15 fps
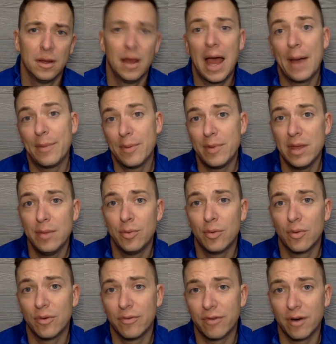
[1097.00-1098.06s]
Happy
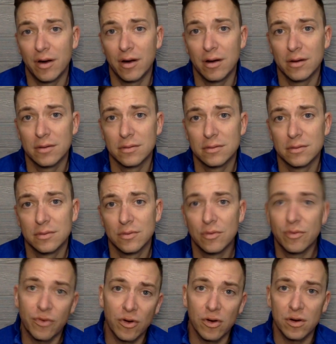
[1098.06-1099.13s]
people refer.
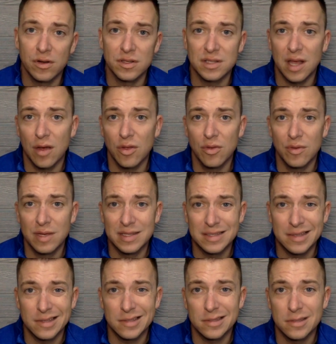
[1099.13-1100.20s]
Refer is how you
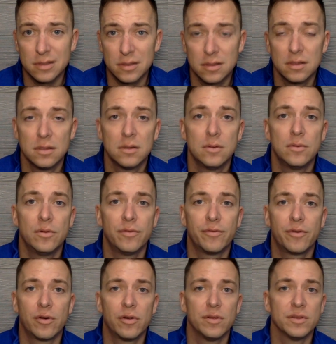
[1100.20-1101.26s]
exist.
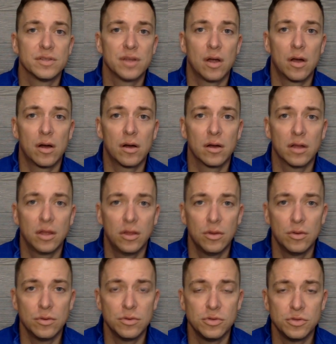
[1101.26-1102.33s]
Referrals are
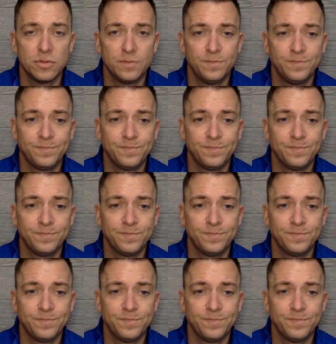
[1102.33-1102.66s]
huge.